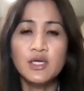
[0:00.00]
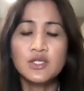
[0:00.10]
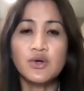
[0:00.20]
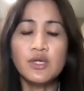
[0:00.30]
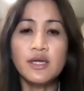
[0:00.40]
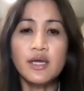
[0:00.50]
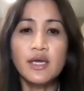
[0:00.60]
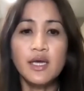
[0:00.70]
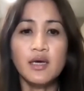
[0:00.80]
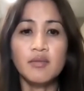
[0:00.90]
So in the
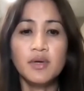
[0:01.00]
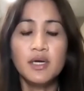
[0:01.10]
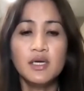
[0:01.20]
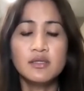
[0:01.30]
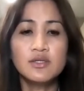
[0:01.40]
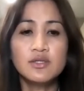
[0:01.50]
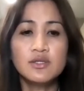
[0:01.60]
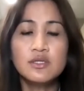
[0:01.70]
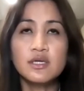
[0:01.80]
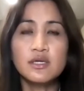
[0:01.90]
hip,
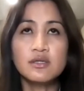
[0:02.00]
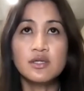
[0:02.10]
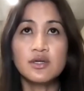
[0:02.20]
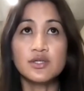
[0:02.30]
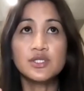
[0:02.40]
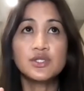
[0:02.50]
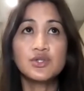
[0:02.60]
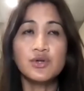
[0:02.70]
there's